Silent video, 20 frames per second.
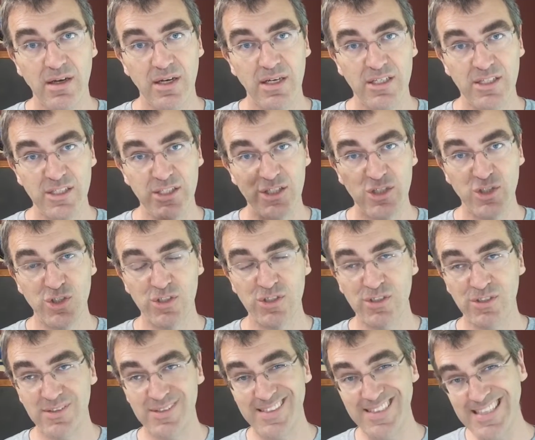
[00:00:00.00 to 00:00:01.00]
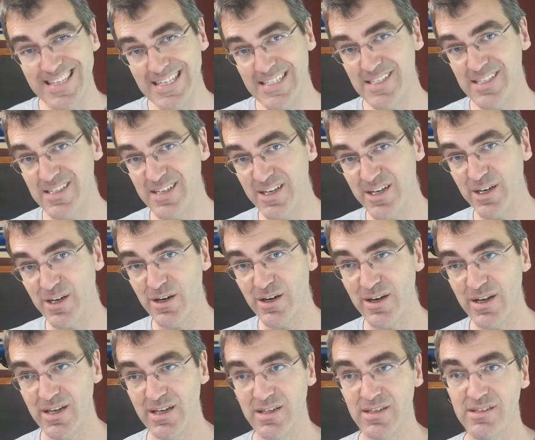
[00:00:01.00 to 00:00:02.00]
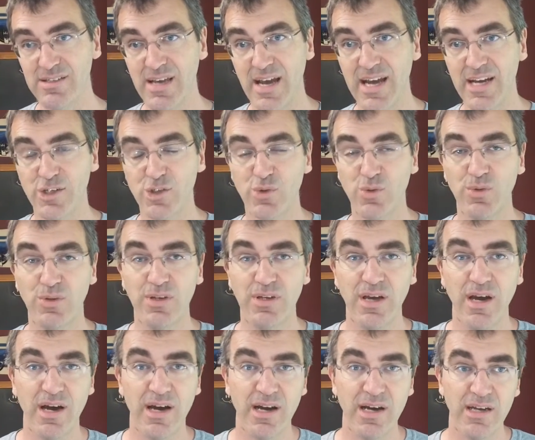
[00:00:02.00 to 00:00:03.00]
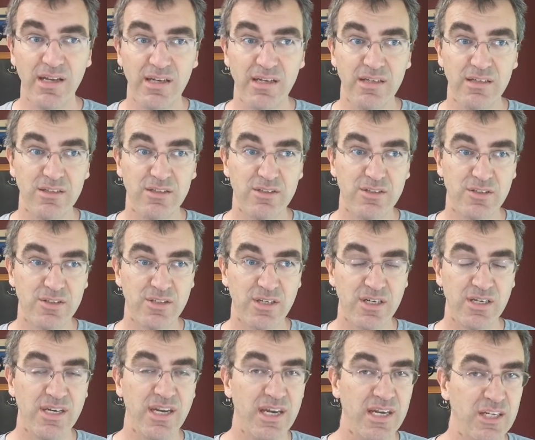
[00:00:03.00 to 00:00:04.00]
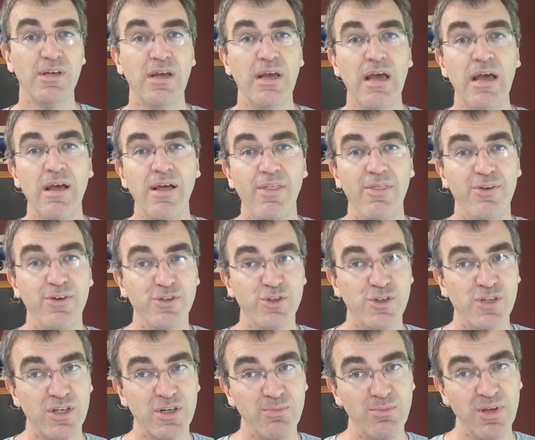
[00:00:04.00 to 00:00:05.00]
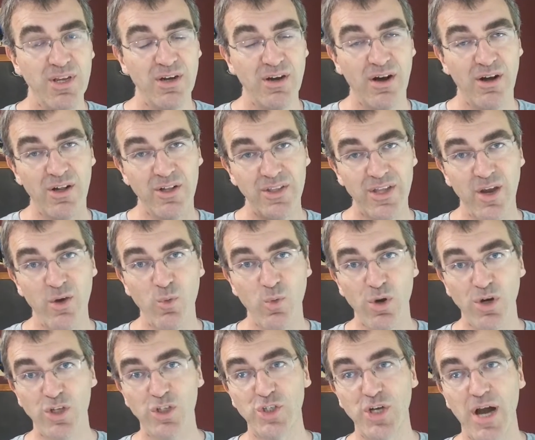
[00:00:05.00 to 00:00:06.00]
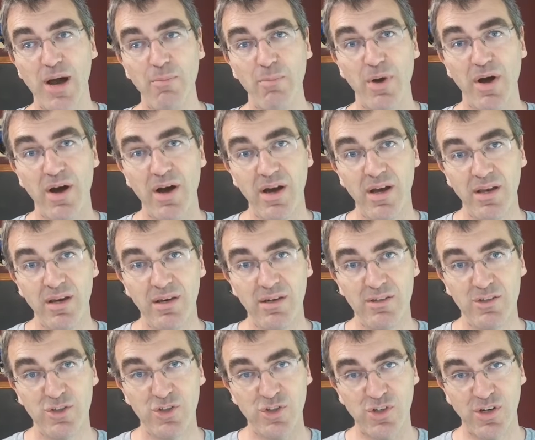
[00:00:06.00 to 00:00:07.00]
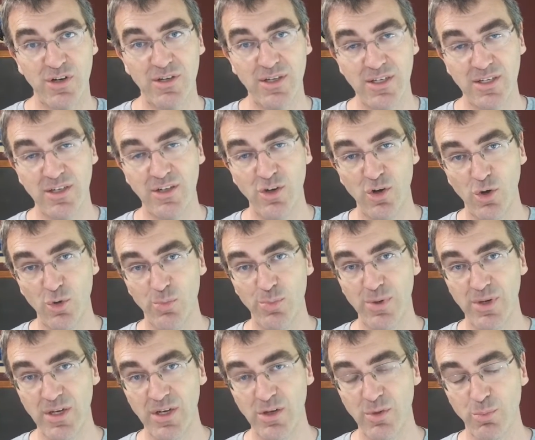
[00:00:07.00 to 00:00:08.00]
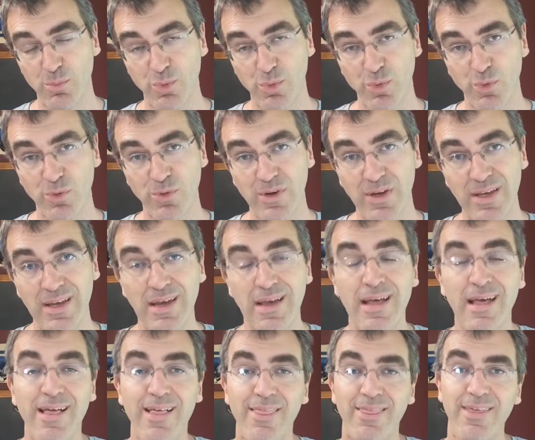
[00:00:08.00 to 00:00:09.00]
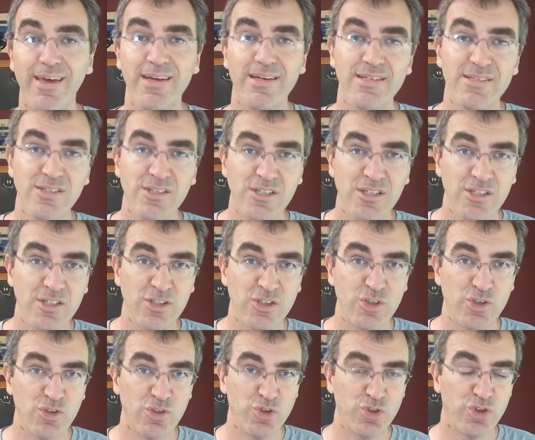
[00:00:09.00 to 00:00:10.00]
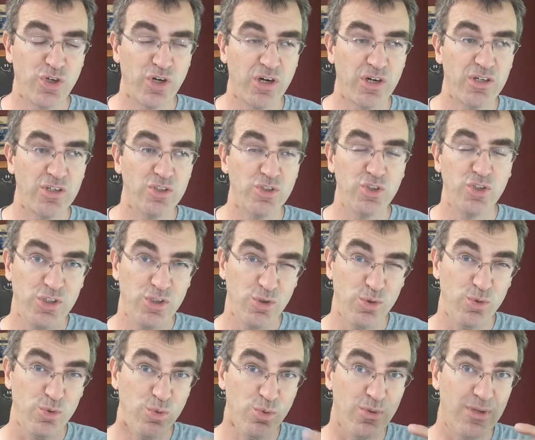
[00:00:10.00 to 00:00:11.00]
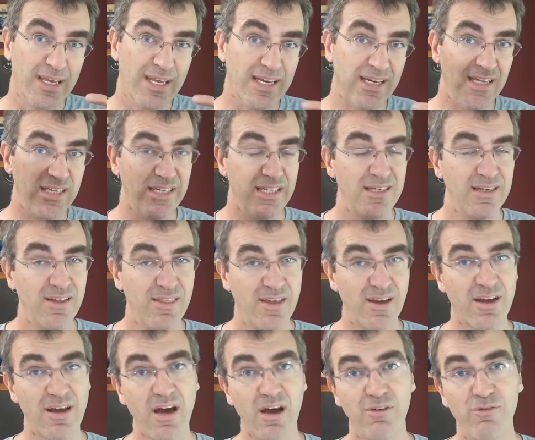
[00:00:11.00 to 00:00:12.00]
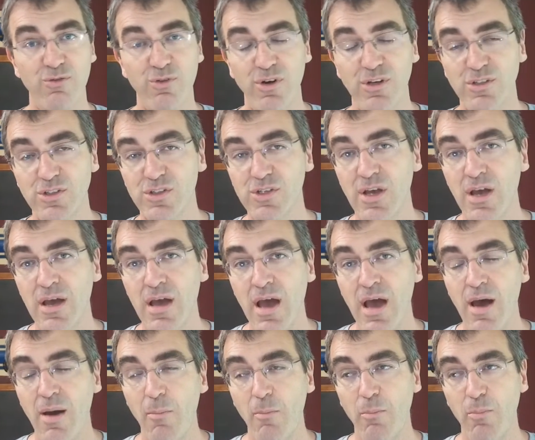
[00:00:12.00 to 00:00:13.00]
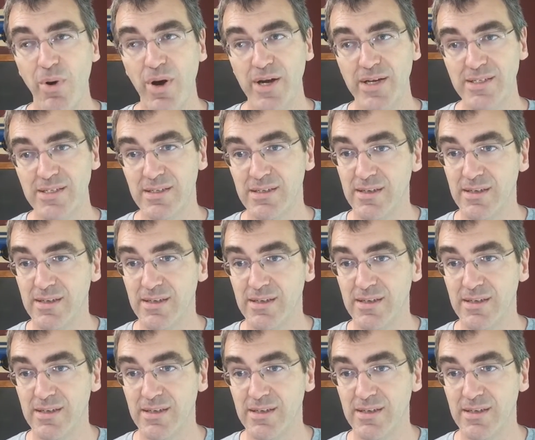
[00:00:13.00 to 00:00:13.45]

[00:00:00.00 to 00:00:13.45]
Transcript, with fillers: additions this year is actually on Sunday. There's going to be an all-day workshop on starting and opening a brewery. That is an additional charge to getting into the conference. But